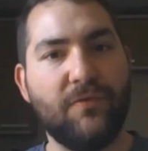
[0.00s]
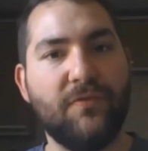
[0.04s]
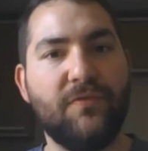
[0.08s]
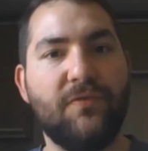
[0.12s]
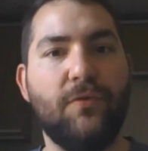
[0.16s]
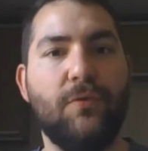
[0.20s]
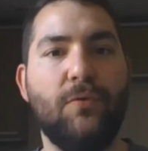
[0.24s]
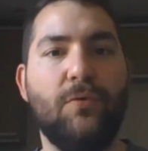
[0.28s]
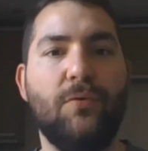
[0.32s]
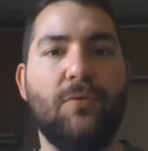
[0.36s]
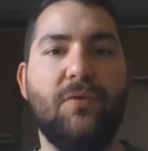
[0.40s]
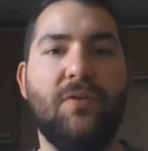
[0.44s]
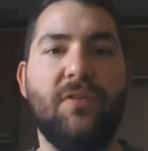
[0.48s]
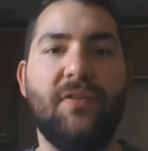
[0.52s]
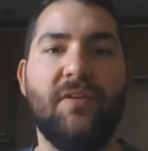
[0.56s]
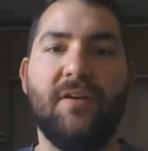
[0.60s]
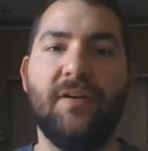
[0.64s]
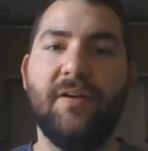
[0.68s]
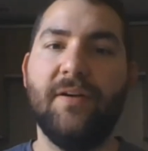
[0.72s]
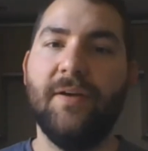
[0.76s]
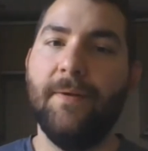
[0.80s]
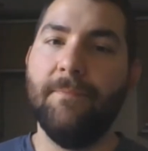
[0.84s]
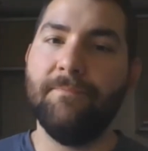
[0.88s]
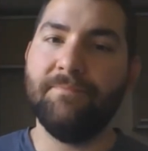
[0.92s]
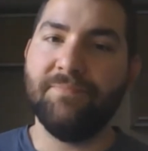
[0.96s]
food, the
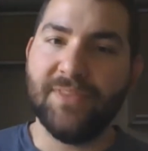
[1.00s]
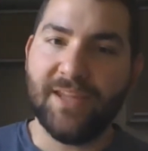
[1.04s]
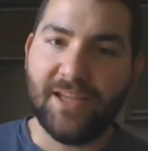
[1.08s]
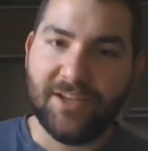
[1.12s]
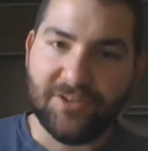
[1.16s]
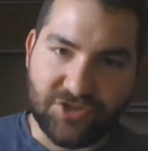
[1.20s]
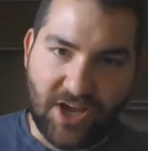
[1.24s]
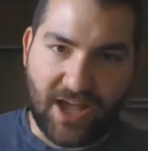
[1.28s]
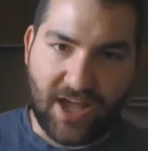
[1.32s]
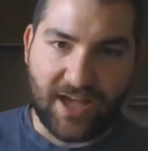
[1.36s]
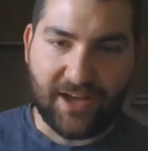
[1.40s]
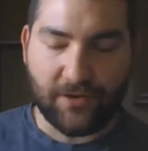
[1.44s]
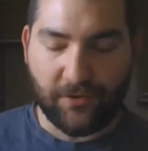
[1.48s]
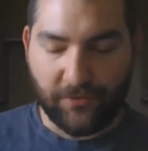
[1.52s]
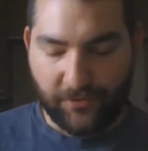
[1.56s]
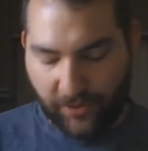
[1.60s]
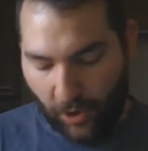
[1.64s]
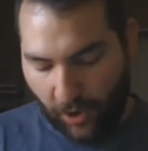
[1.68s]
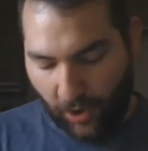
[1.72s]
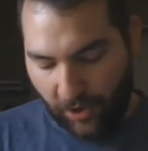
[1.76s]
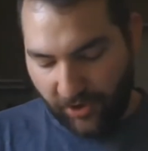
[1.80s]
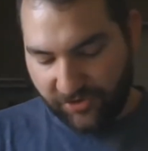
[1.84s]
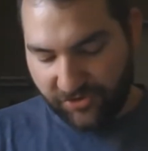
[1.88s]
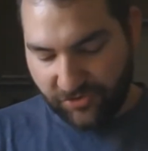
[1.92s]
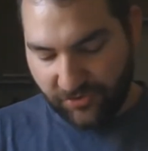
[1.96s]
jackal and
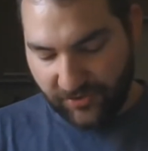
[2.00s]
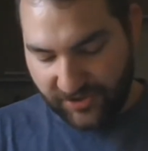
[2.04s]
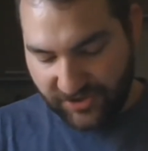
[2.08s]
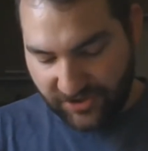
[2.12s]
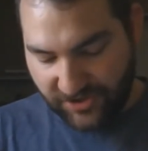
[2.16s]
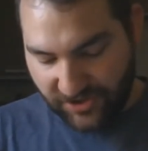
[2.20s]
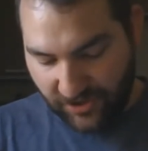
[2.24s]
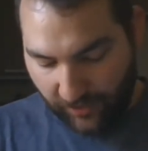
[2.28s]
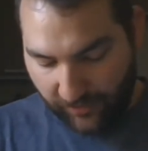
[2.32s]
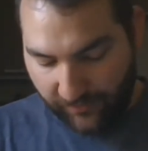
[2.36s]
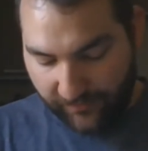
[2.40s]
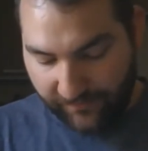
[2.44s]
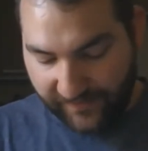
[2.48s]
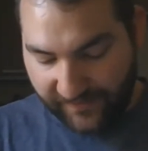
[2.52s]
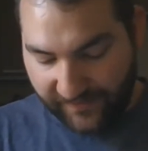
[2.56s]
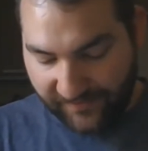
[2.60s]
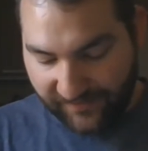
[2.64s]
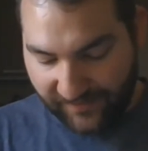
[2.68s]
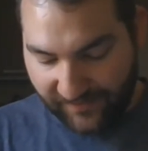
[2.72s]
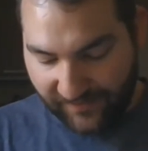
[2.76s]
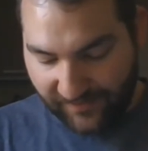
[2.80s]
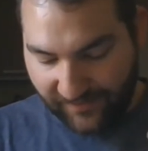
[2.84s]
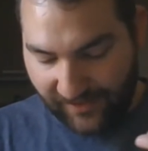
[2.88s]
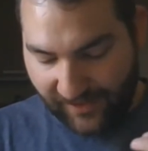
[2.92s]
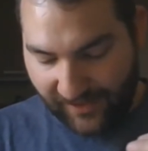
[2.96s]
ostrich and all of this,
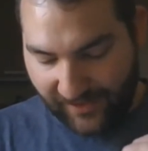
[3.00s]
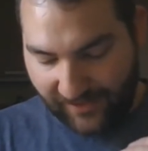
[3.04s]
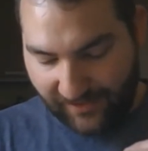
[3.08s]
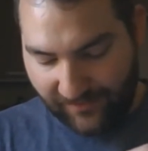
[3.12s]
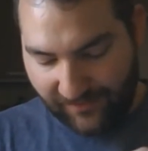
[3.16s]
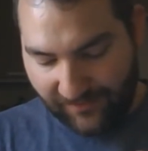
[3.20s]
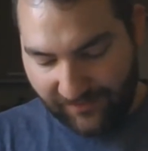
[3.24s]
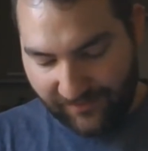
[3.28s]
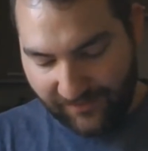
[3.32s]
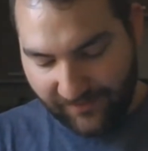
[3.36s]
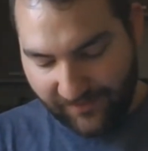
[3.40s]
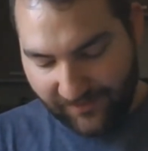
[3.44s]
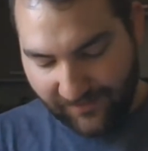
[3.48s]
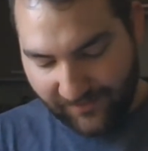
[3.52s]
and